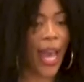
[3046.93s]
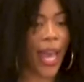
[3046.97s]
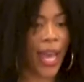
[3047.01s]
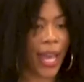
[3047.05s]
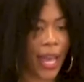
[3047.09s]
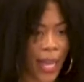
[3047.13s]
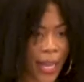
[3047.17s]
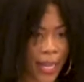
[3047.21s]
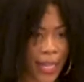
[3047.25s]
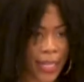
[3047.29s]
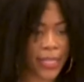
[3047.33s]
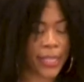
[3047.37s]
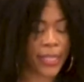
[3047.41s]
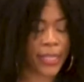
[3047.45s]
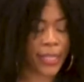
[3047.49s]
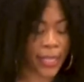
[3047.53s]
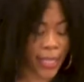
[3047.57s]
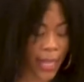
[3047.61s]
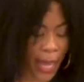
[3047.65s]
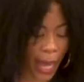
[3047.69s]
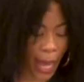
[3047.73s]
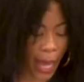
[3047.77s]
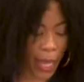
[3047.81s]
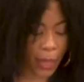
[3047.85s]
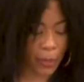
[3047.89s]

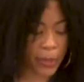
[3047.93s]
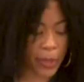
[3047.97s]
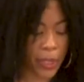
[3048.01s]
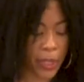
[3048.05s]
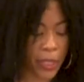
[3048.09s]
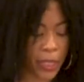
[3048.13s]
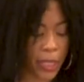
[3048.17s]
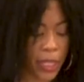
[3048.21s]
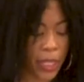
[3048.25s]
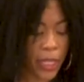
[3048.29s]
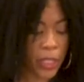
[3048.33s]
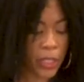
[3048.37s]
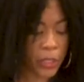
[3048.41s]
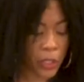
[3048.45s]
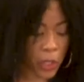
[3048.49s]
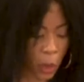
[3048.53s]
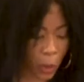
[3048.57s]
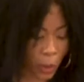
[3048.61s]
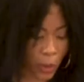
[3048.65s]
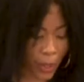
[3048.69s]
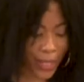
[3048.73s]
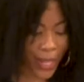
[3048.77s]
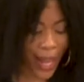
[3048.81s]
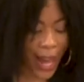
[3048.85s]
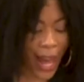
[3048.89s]
except.
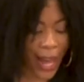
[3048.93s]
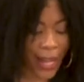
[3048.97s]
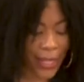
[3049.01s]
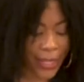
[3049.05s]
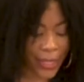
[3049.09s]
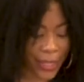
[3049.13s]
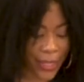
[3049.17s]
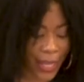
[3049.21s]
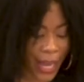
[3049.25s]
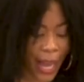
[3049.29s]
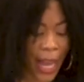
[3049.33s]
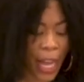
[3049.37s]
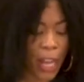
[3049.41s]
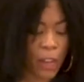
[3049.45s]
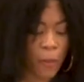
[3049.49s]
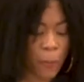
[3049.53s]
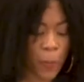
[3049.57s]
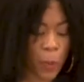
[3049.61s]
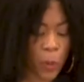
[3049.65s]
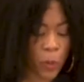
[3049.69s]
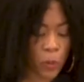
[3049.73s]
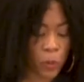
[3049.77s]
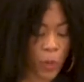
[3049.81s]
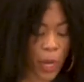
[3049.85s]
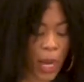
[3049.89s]
So God gave
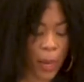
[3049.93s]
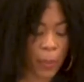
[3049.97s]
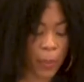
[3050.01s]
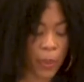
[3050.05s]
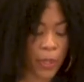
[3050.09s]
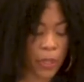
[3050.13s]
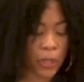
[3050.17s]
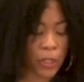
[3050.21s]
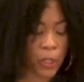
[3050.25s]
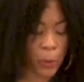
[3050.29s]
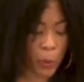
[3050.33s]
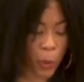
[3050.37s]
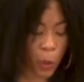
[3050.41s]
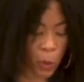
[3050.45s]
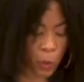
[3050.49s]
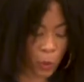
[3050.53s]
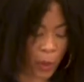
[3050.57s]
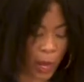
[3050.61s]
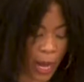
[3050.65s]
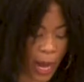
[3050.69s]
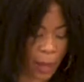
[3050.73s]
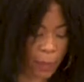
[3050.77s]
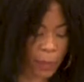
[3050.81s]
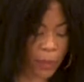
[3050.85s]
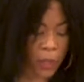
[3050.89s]
parameters.
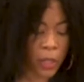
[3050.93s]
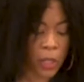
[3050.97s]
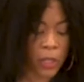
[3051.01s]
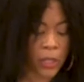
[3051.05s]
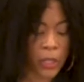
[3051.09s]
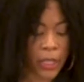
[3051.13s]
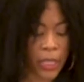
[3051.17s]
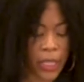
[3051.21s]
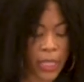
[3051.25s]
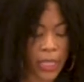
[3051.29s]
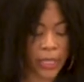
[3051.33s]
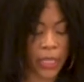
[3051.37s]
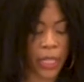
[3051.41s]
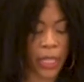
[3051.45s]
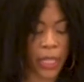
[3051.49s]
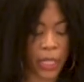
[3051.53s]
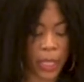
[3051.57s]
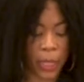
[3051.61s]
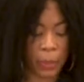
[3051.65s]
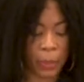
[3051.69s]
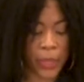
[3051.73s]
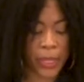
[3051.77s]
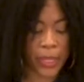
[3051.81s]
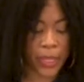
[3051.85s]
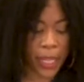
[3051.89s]
Parameters is a
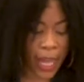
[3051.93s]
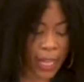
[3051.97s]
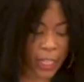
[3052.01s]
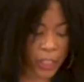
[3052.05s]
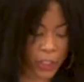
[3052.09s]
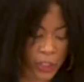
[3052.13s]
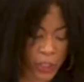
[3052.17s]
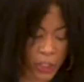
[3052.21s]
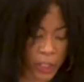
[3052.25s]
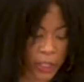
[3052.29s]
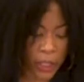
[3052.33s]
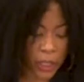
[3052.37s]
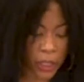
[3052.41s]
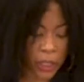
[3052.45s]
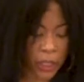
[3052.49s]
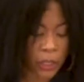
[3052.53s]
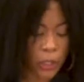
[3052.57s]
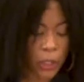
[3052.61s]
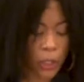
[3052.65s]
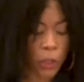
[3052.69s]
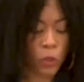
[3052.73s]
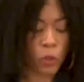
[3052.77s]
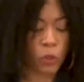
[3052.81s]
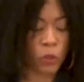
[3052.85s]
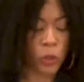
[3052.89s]
limitation,
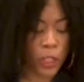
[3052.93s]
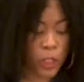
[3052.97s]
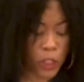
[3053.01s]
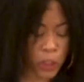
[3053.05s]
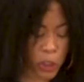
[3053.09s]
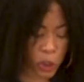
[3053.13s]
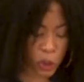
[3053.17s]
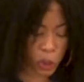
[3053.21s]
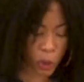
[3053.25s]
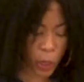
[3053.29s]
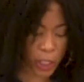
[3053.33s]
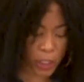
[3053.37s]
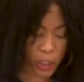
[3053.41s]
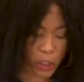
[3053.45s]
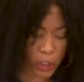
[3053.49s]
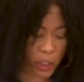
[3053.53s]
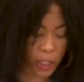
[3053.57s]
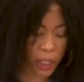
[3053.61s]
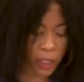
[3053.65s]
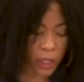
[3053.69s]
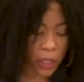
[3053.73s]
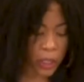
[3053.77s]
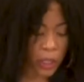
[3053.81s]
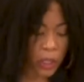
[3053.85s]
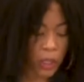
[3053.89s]

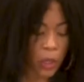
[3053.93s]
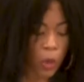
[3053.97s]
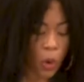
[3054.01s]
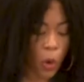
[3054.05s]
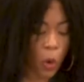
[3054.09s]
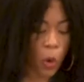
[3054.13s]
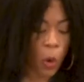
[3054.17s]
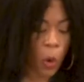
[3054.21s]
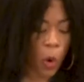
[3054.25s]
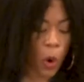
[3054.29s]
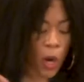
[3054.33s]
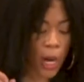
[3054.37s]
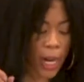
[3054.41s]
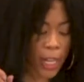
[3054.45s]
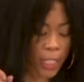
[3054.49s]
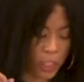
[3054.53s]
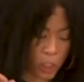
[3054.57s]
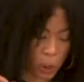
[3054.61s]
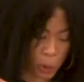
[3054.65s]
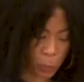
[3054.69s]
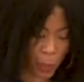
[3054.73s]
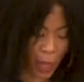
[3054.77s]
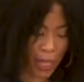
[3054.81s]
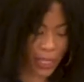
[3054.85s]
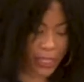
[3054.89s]
restriction, or a
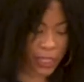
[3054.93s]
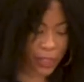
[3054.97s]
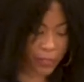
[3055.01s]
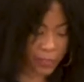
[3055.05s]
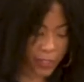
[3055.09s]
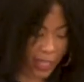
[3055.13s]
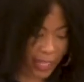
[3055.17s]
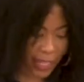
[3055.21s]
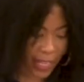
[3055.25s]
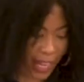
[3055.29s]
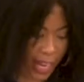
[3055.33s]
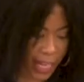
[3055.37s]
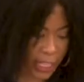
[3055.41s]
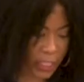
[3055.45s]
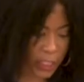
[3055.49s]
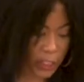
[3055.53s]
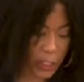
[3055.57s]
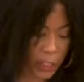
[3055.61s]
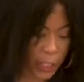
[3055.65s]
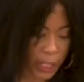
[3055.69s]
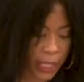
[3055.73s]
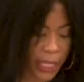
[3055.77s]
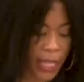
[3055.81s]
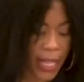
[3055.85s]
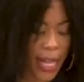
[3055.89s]

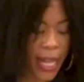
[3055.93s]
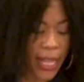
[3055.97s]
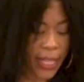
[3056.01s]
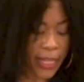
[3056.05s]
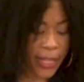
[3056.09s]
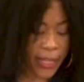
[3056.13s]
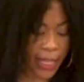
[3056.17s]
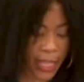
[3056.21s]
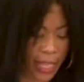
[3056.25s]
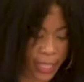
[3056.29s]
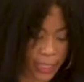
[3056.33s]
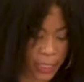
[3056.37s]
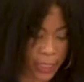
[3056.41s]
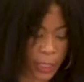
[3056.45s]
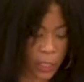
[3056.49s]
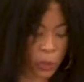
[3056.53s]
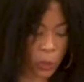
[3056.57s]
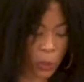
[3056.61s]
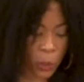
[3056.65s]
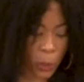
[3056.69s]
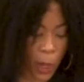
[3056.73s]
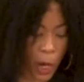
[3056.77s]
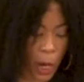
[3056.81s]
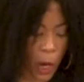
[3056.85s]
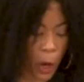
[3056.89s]
specification. This is
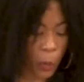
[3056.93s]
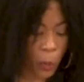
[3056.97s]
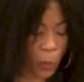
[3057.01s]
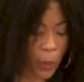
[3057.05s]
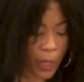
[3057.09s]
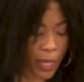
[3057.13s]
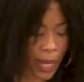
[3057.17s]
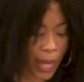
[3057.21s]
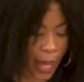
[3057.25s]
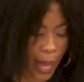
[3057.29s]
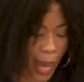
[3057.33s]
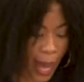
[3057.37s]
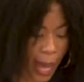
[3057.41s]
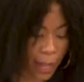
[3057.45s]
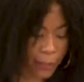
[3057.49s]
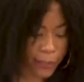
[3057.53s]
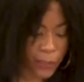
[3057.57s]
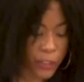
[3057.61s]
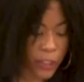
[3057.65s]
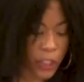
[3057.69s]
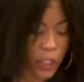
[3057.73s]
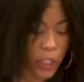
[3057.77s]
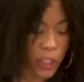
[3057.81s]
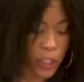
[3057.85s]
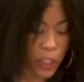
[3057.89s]
where we have
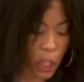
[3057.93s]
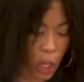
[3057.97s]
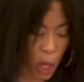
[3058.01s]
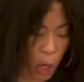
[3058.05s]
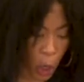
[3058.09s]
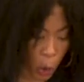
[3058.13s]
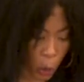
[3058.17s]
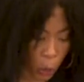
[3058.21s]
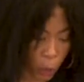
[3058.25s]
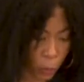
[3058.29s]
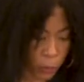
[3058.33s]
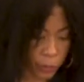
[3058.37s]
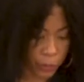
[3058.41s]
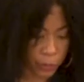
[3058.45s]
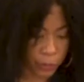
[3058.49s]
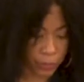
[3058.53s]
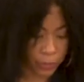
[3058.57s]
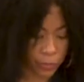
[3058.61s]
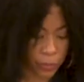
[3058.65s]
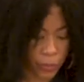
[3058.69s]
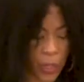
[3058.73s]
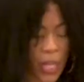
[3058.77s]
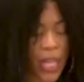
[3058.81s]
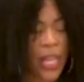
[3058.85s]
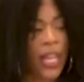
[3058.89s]
to know
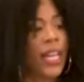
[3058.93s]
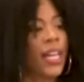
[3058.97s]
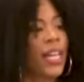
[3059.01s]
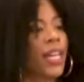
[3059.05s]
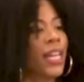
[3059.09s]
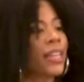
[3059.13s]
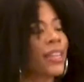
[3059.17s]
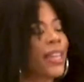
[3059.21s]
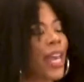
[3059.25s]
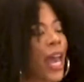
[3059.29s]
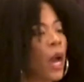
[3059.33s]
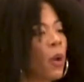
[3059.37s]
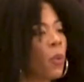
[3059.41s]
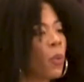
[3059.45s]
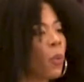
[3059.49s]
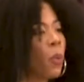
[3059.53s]
that